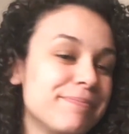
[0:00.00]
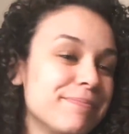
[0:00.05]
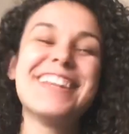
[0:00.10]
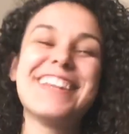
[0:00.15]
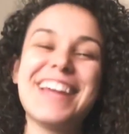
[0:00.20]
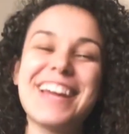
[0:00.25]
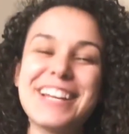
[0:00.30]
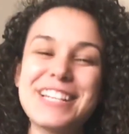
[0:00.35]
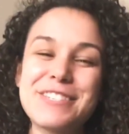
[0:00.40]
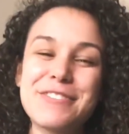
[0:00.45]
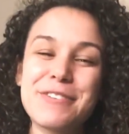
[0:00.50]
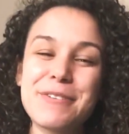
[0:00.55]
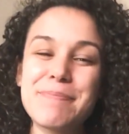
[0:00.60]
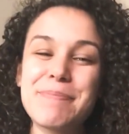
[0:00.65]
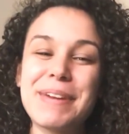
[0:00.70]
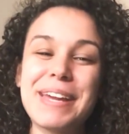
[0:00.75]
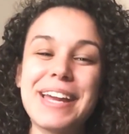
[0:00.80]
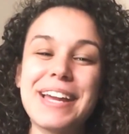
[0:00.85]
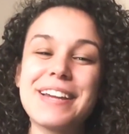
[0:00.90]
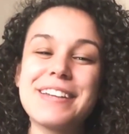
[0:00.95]
Thanks for
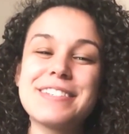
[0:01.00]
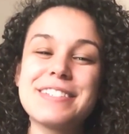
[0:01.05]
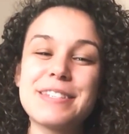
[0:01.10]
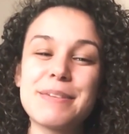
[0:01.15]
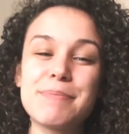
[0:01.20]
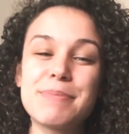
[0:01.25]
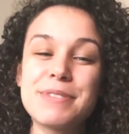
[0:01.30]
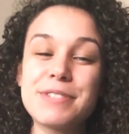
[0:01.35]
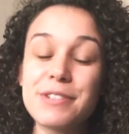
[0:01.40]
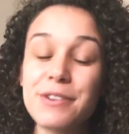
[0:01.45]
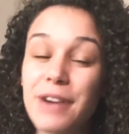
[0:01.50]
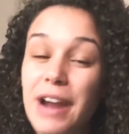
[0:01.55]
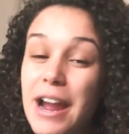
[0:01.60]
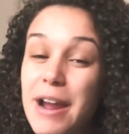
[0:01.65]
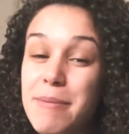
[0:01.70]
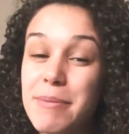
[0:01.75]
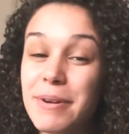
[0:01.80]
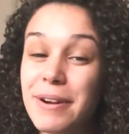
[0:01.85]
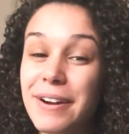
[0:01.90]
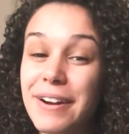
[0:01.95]
being a
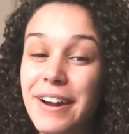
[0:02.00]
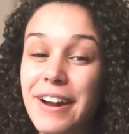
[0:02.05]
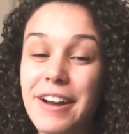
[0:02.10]
subscriber